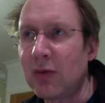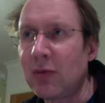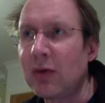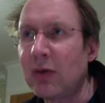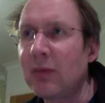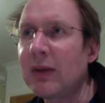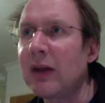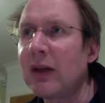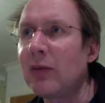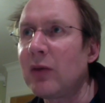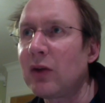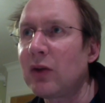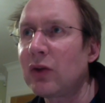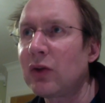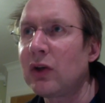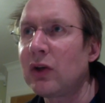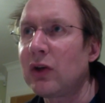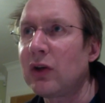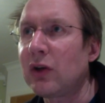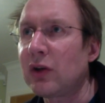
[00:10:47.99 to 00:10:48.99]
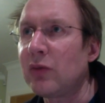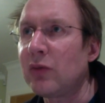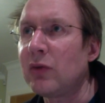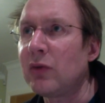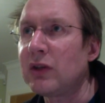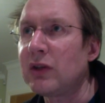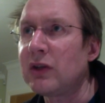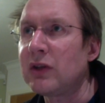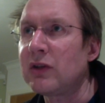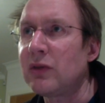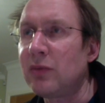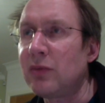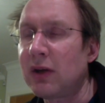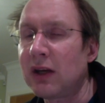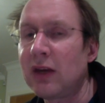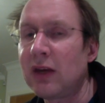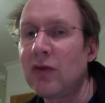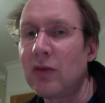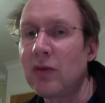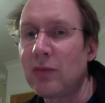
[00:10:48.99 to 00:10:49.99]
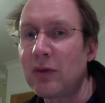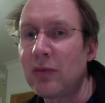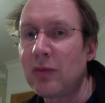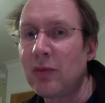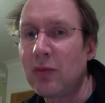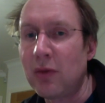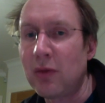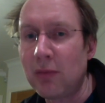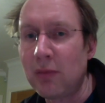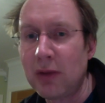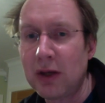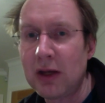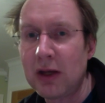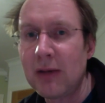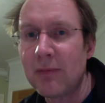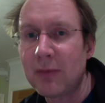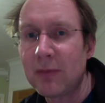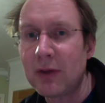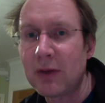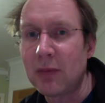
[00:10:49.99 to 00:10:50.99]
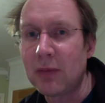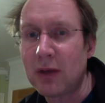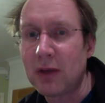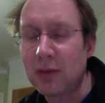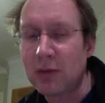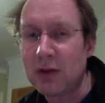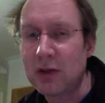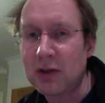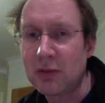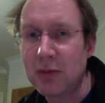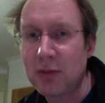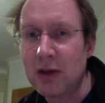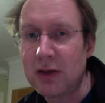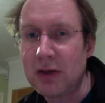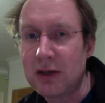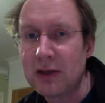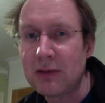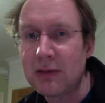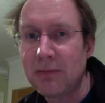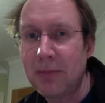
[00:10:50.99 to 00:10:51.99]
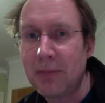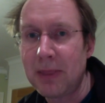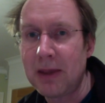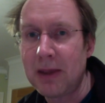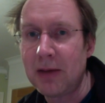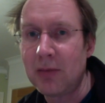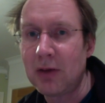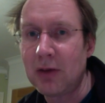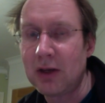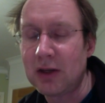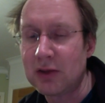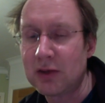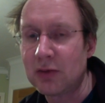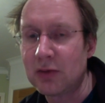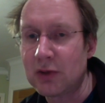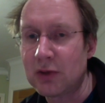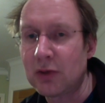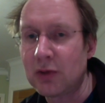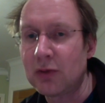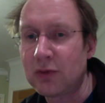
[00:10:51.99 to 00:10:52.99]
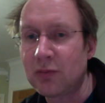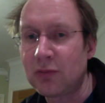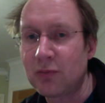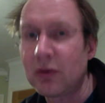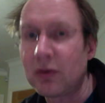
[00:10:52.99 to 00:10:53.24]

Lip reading: But a third argument is that by giving people more money, they may spend it, and as a result,